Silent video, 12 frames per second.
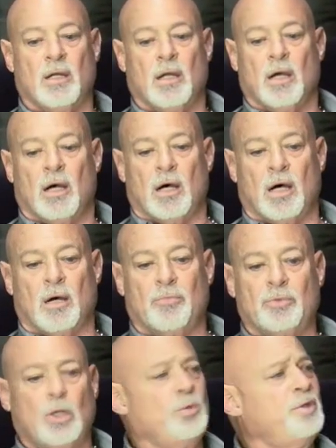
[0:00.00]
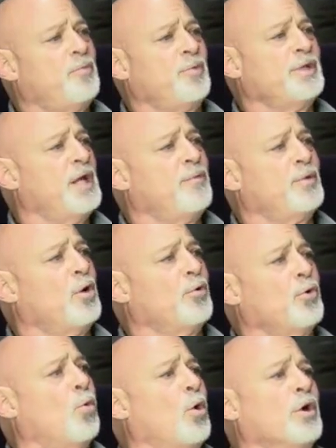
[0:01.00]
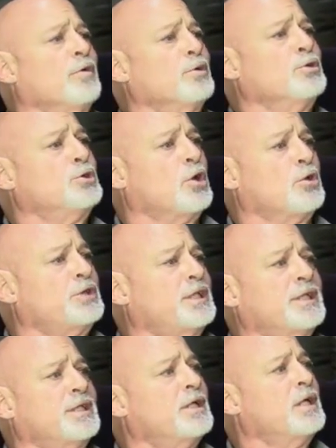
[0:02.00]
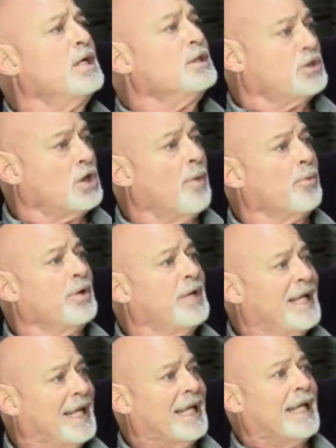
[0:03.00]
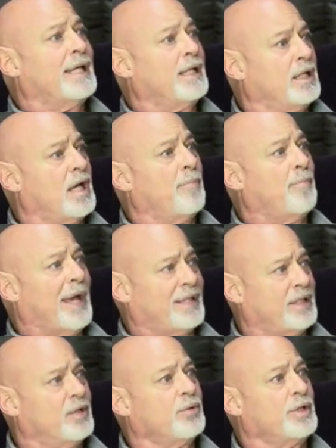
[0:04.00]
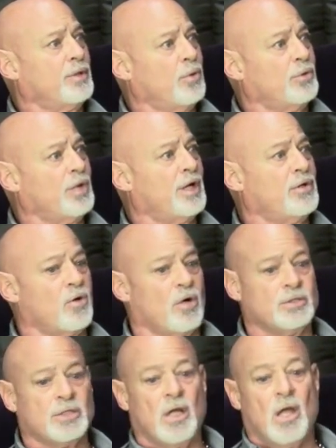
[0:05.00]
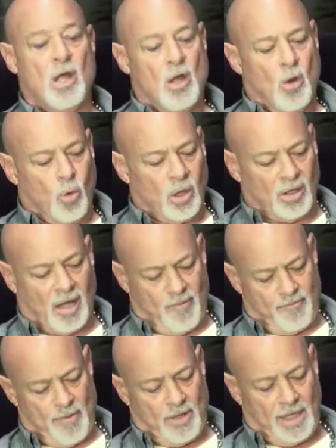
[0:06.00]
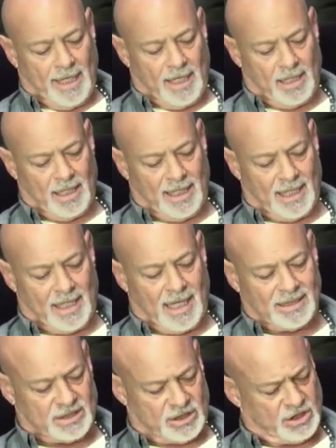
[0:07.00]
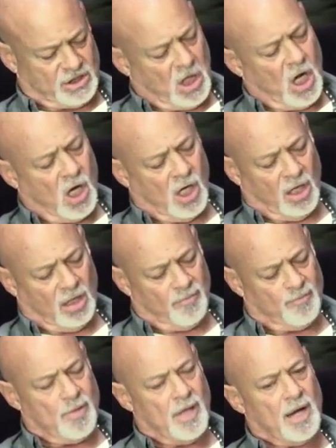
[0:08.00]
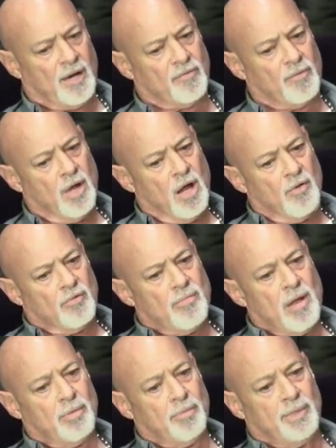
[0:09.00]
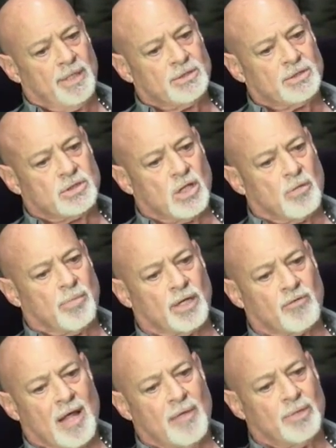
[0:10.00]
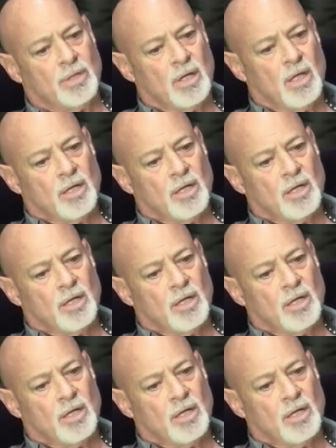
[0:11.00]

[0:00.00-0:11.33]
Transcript: Um, no different than if you go in the water in New Jersey in the summer in the heat, you got bacteria, the whole nine yards. Well, I felt like, like I got stung. And I re remember being stung by grabbing the